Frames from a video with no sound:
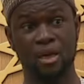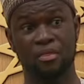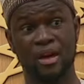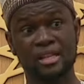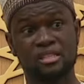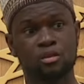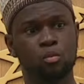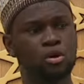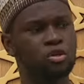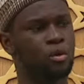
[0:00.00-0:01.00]
That's the
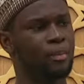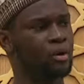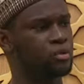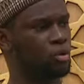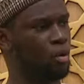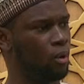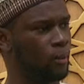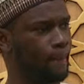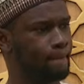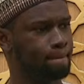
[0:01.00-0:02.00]
one you're about to
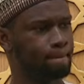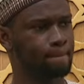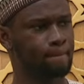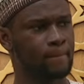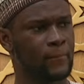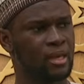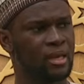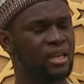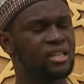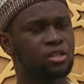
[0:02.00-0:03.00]
call.
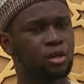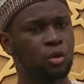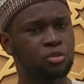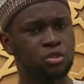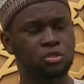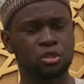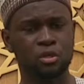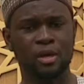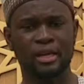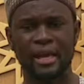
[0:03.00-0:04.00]
He is closer to you
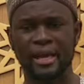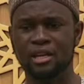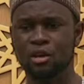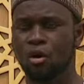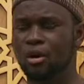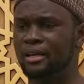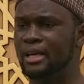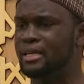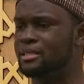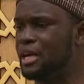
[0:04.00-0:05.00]
than any
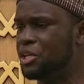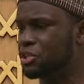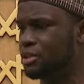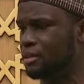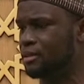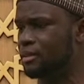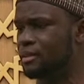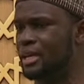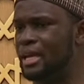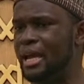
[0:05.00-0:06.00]
organization,
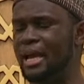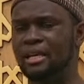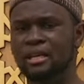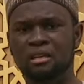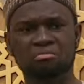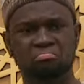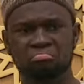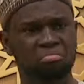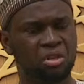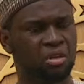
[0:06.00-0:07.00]
than
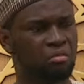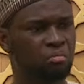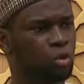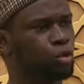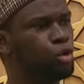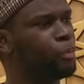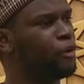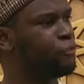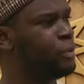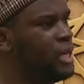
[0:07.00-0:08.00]
any group
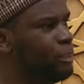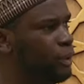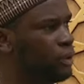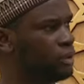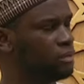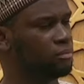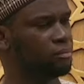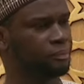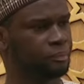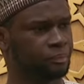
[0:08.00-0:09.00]
of
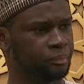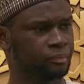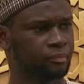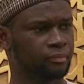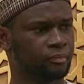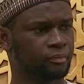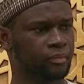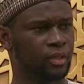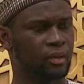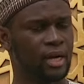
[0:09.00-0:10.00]
people,
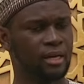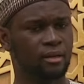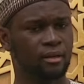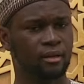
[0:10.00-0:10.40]
right?